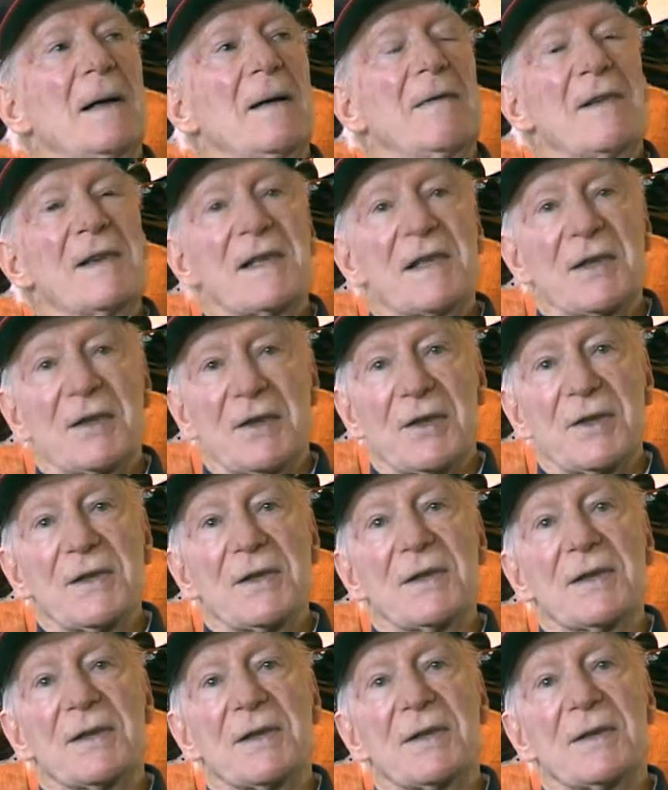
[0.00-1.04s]

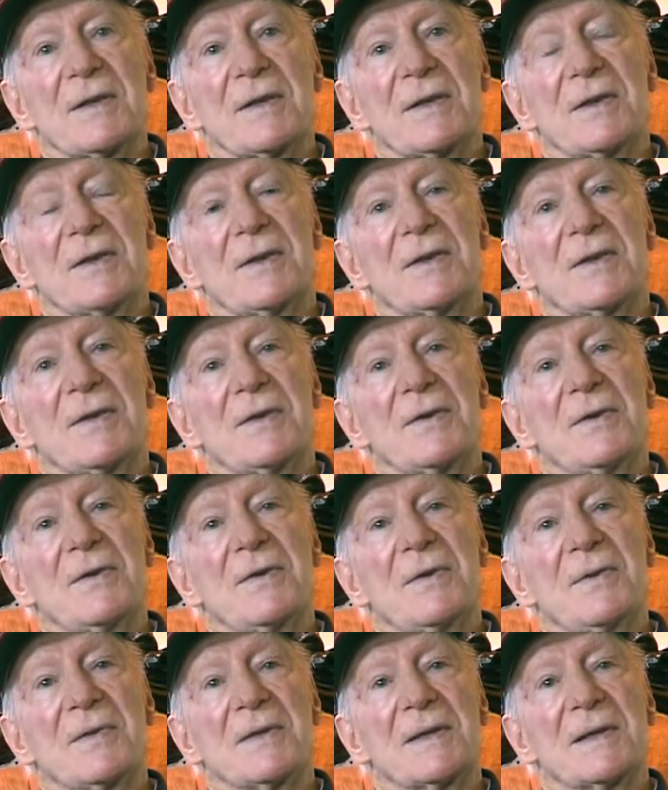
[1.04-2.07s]
visitors
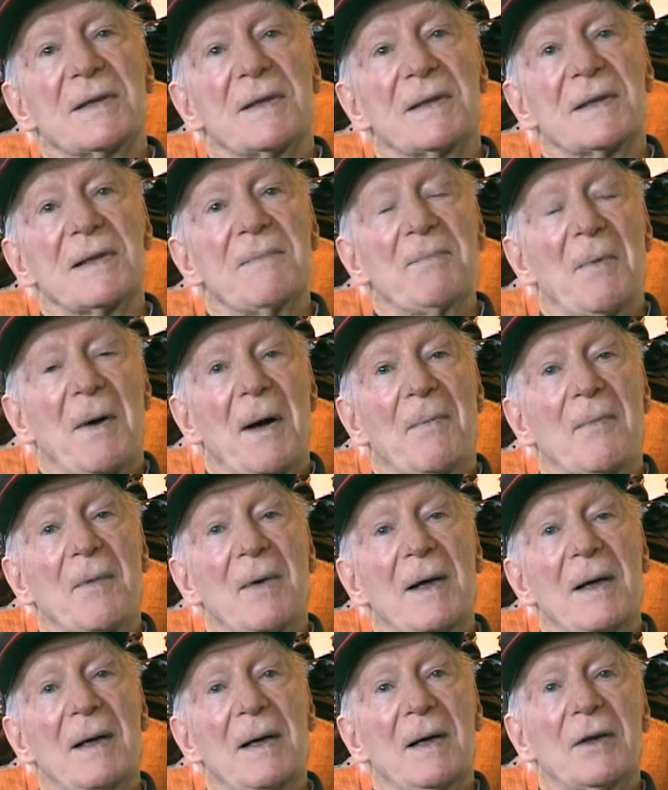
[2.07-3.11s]
to
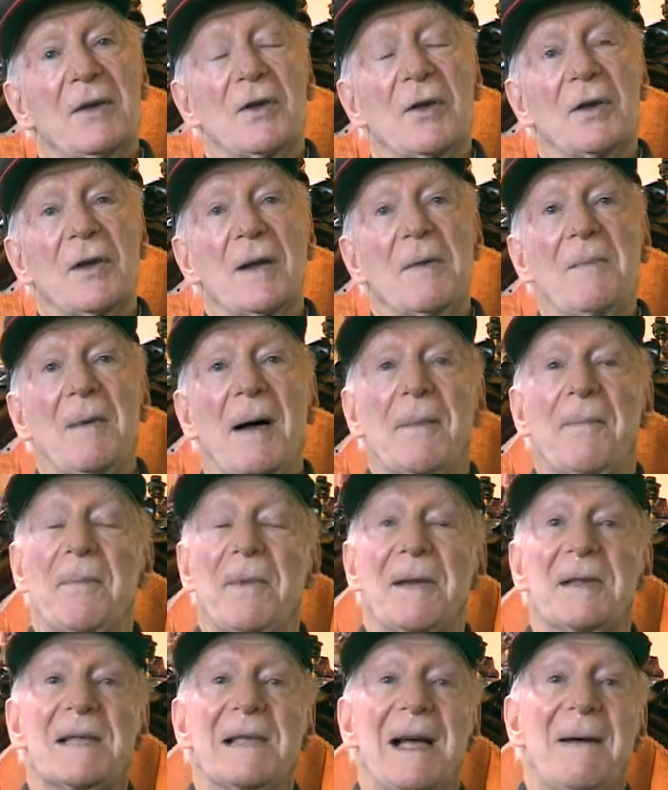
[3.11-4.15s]
Zimbabwe, took them up
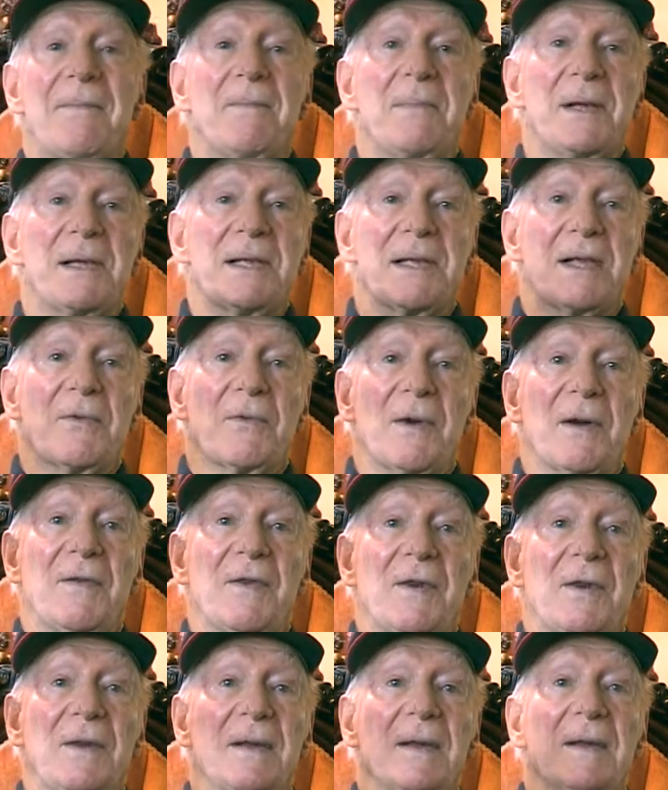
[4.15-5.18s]
the Zambezi
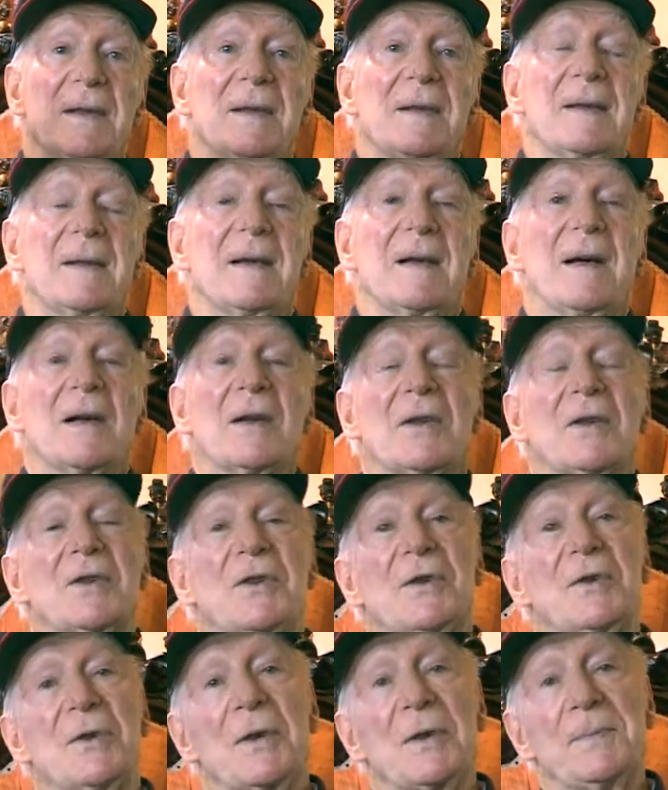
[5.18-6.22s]
River on a
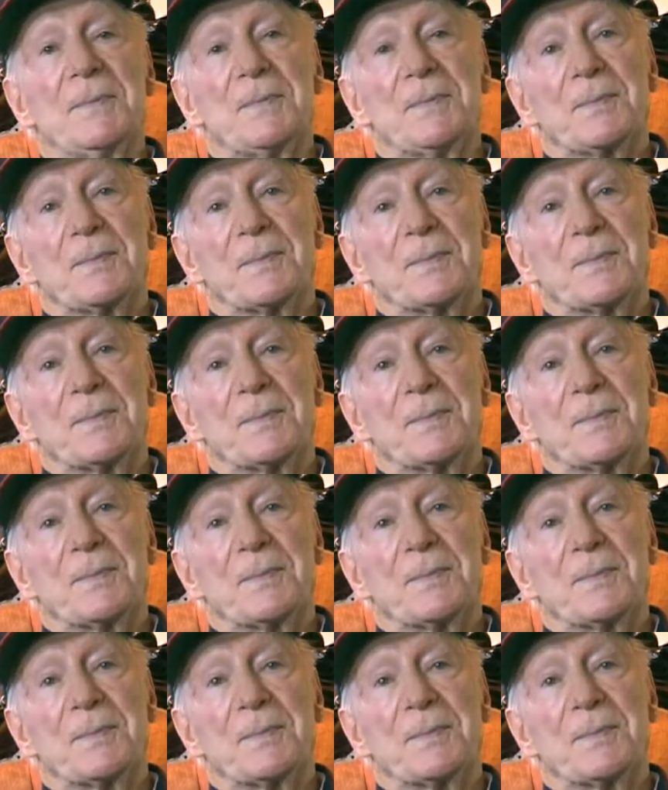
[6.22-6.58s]
tour,